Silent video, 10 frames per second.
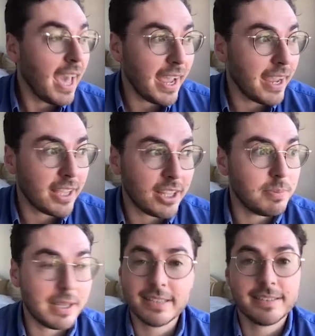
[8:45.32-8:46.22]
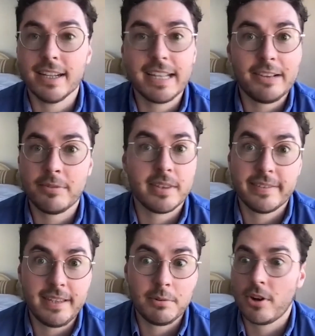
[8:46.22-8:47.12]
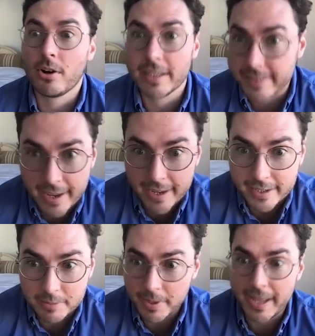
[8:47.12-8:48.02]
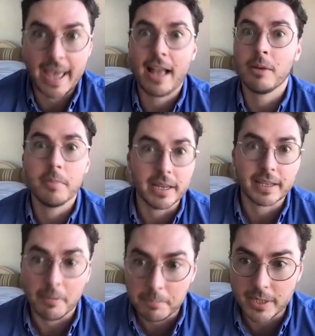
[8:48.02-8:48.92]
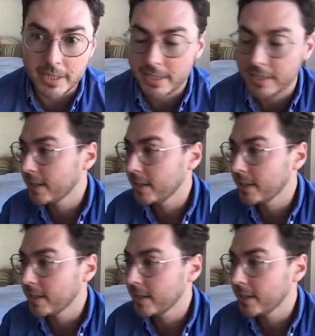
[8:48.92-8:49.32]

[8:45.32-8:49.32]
K, because NutKase with a C was already taken by a helmet company.